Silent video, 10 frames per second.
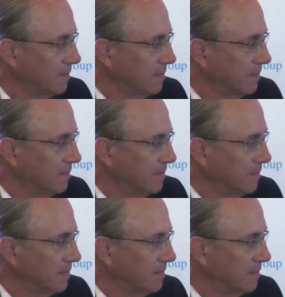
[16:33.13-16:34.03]

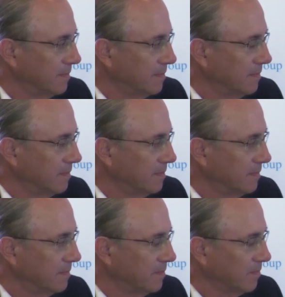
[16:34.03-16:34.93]

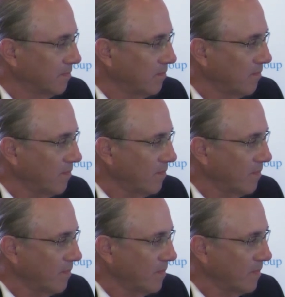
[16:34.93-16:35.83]

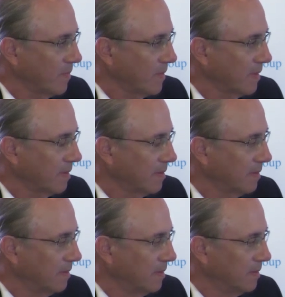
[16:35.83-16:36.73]

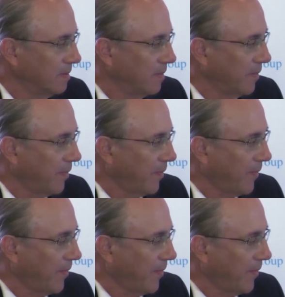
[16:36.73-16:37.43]
This person isn't speaking.